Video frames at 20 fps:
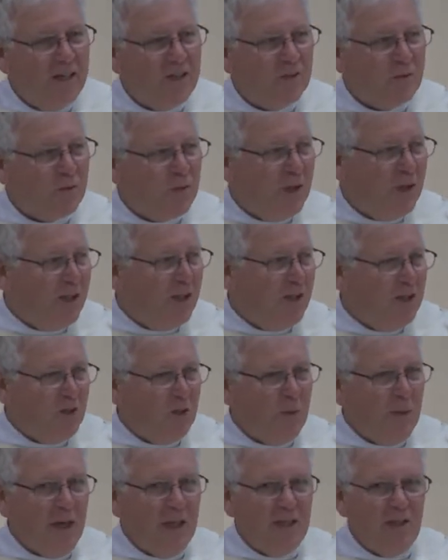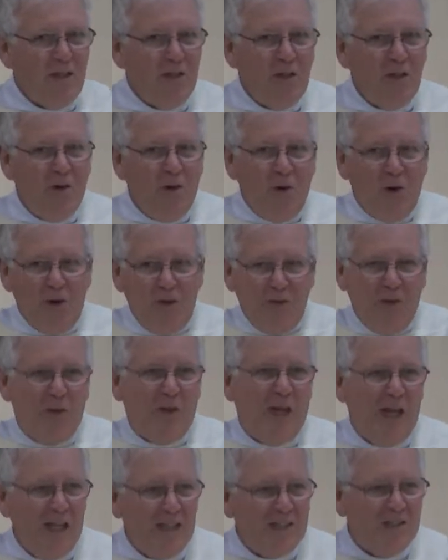really too bad that all of you
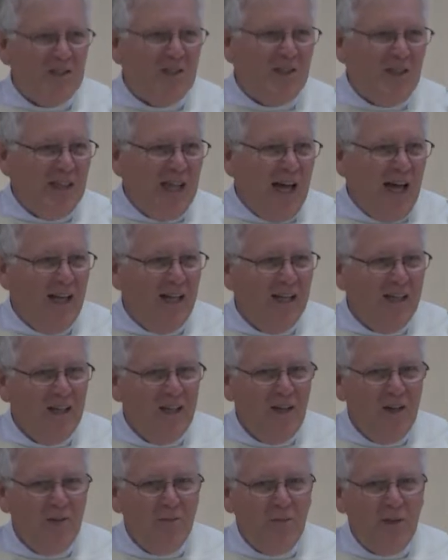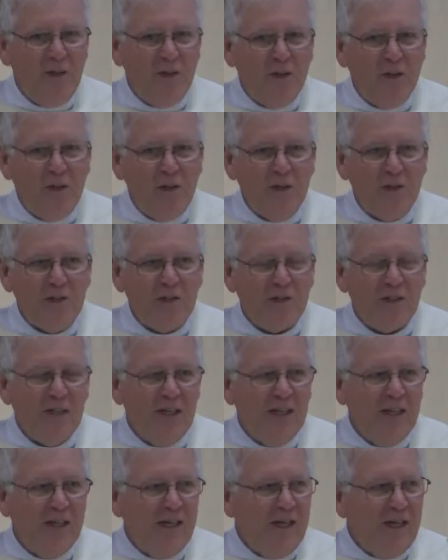can't see that, because
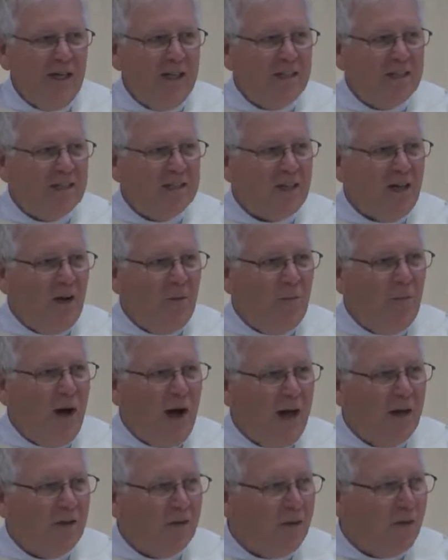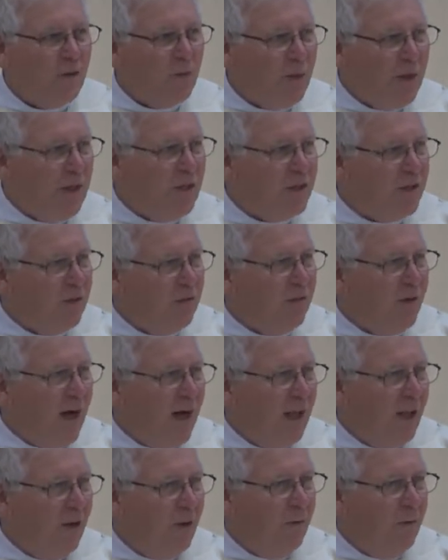it's a model that we should follow.